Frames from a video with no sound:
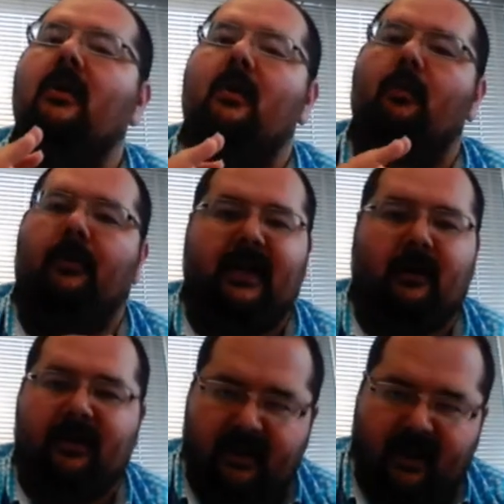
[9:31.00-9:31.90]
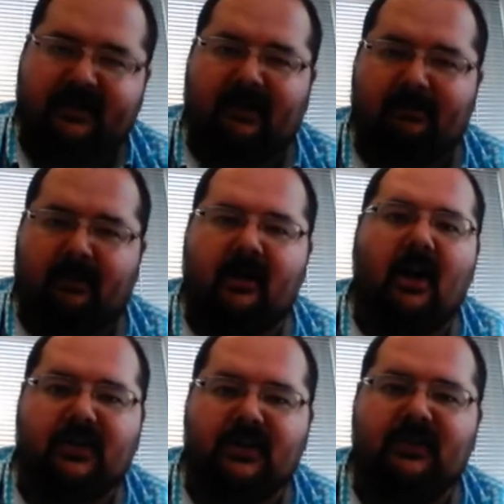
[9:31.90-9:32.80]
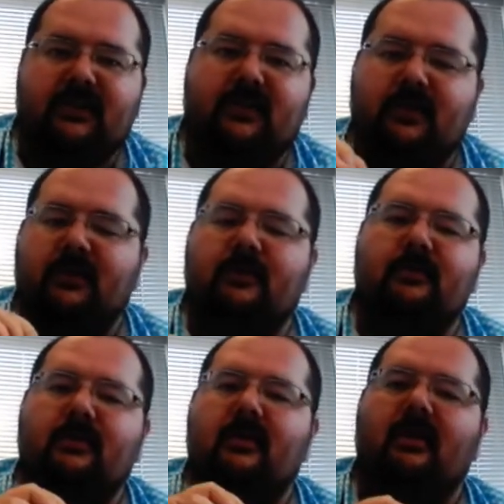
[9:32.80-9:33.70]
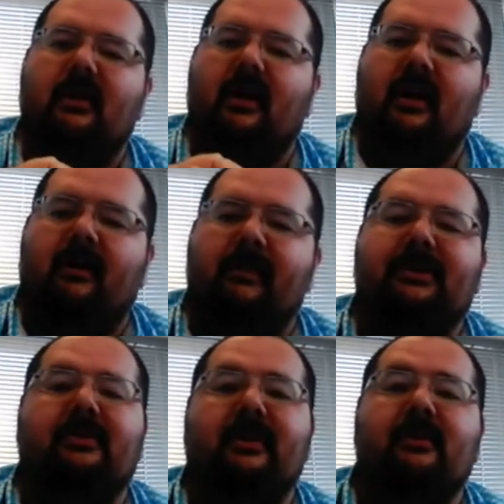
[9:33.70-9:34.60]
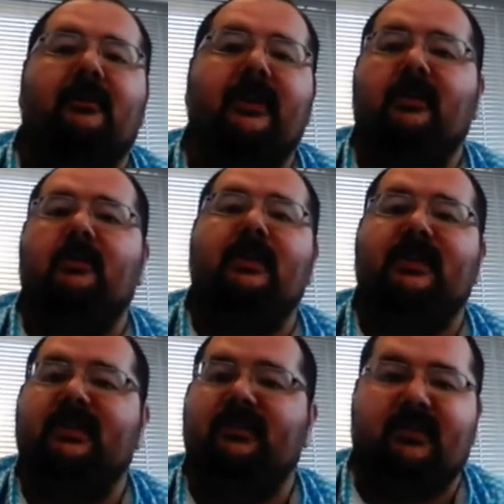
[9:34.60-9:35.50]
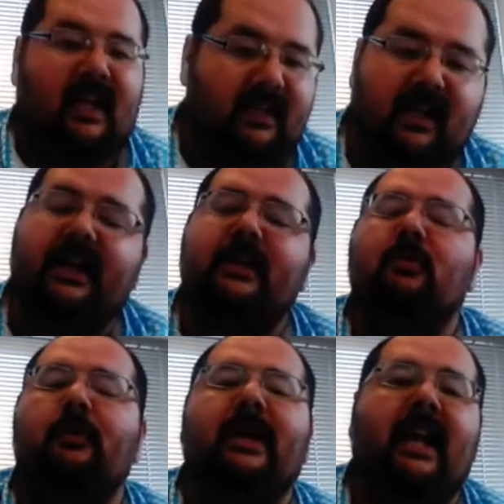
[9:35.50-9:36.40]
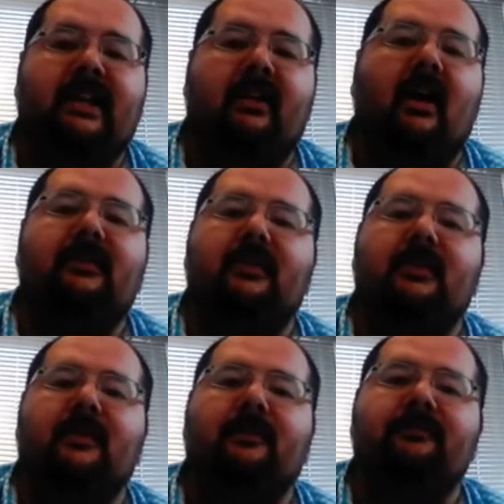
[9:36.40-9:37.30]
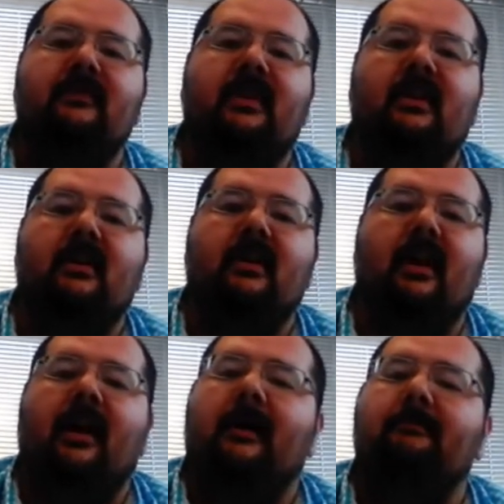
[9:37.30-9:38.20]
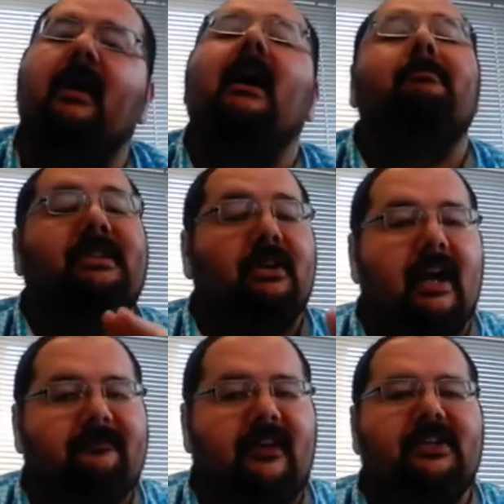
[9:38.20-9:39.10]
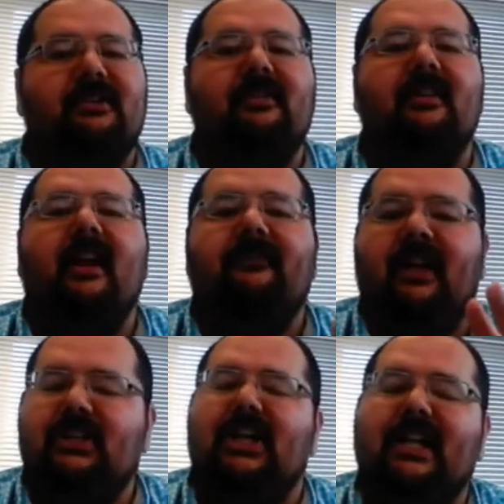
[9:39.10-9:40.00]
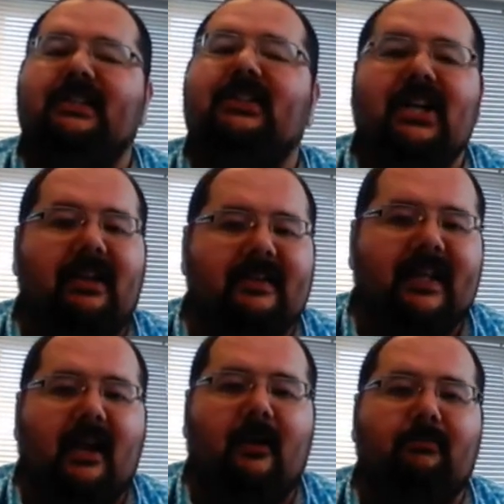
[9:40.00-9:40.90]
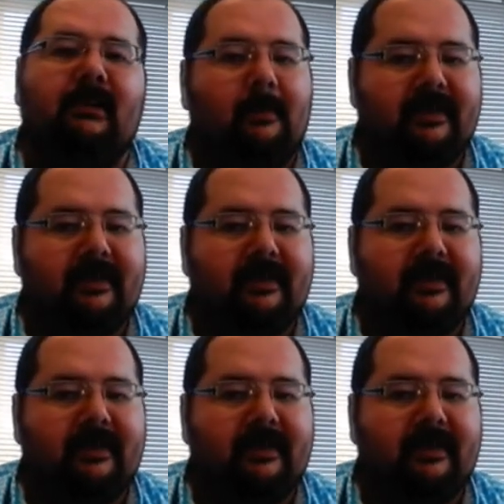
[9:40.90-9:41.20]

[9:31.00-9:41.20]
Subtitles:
We'll take all the necessary precautions to make sure that your vehicle is sanitized when we hand it off to you. But it's a great feature. Get a chance, check this out, play with it a